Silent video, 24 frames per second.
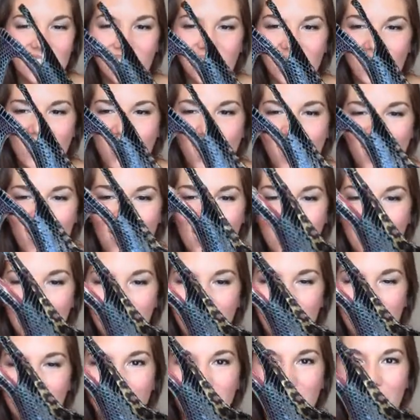So
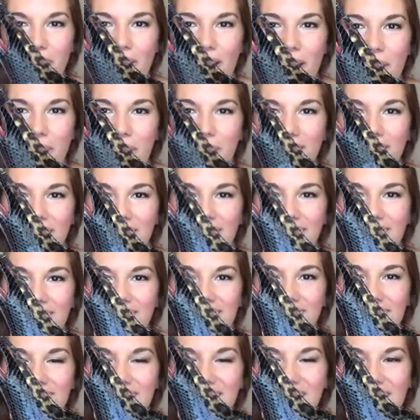tall, so
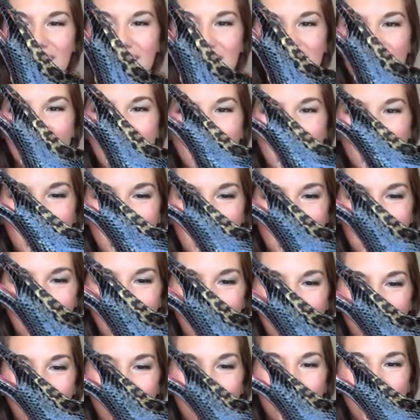fabulous.
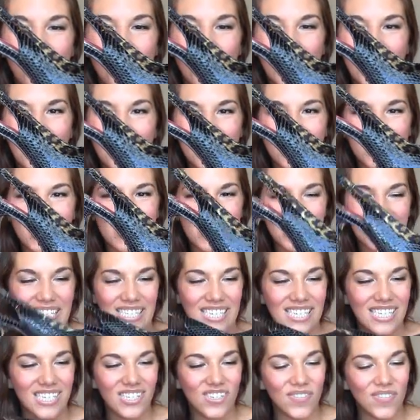Cannot wait
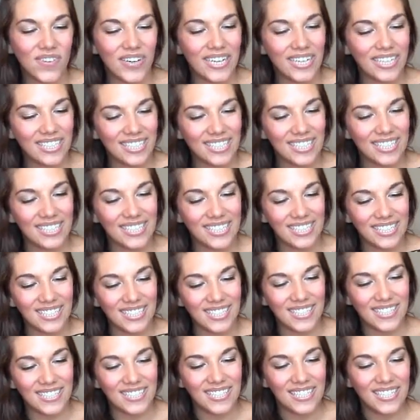wear
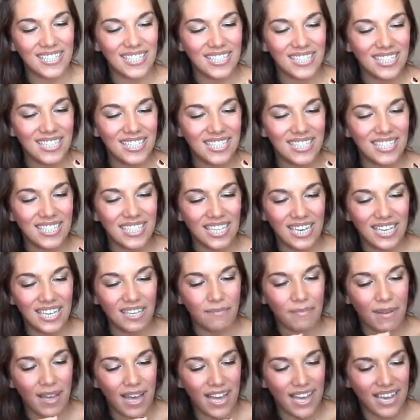these
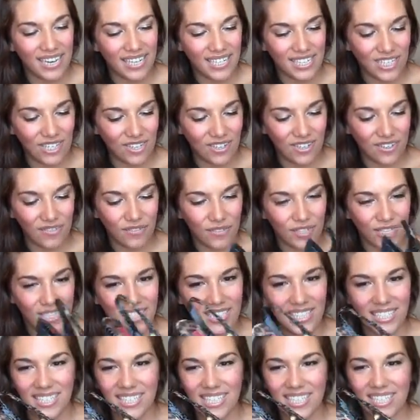sling back, show off
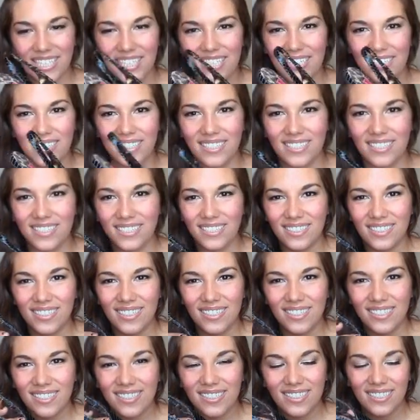nice heel.
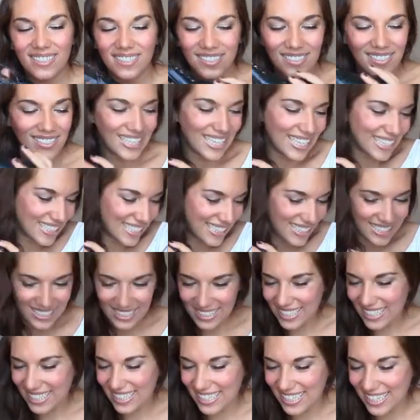Yes.
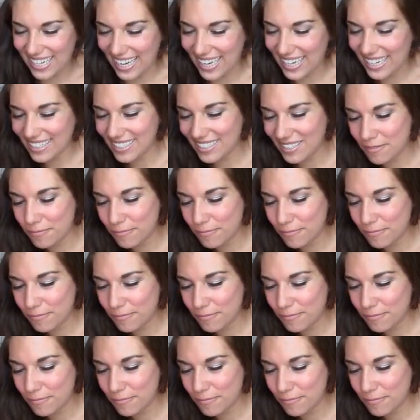Okay.